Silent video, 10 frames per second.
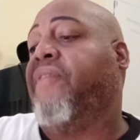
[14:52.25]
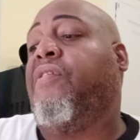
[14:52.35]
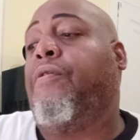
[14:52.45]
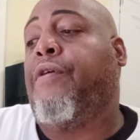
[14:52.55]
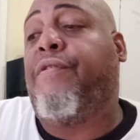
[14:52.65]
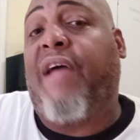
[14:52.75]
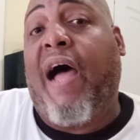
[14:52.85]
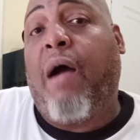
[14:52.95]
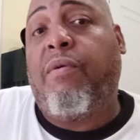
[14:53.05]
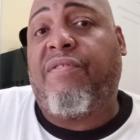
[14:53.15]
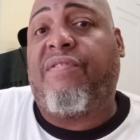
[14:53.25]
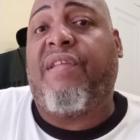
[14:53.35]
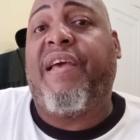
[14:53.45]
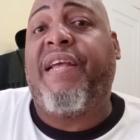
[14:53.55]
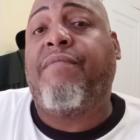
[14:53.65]
told her that I would
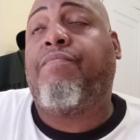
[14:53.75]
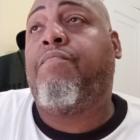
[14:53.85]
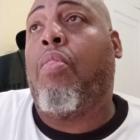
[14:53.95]
stay